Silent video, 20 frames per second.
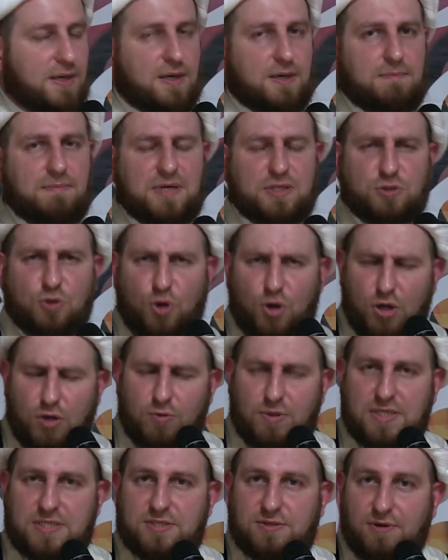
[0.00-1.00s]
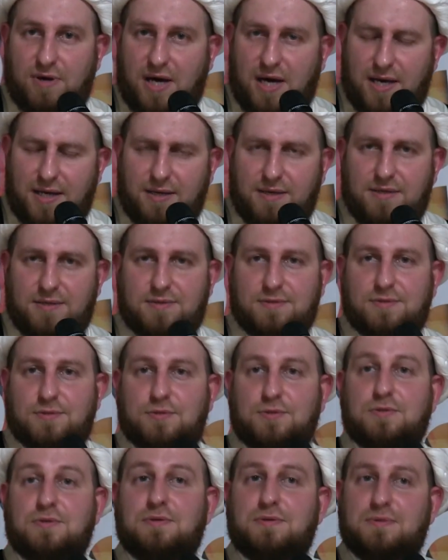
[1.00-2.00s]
But always try to